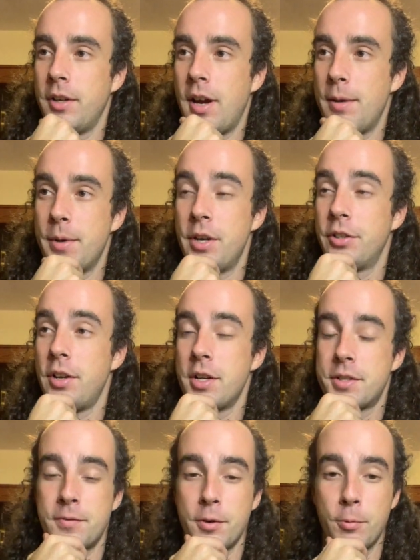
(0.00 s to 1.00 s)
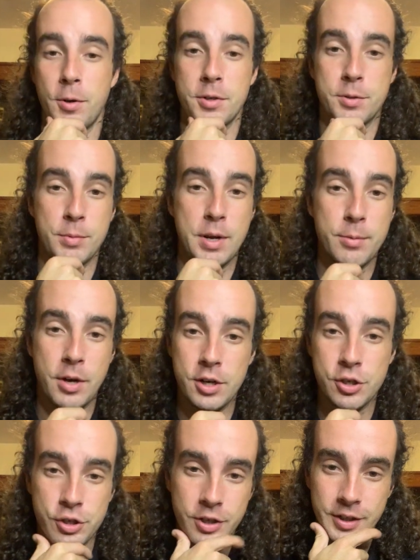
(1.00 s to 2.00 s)
I'm at a loss for words. Maybe I
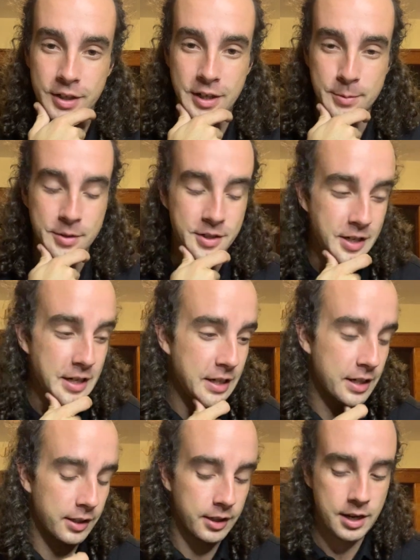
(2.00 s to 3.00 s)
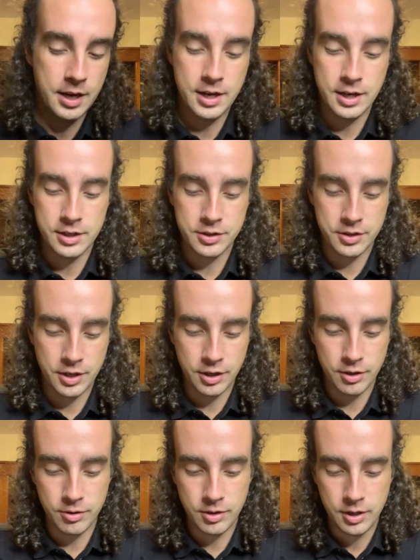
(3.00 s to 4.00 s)
shouldn't keep seeking.
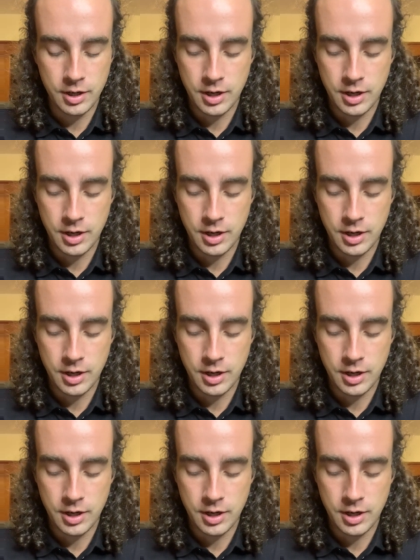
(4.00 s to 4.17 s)
So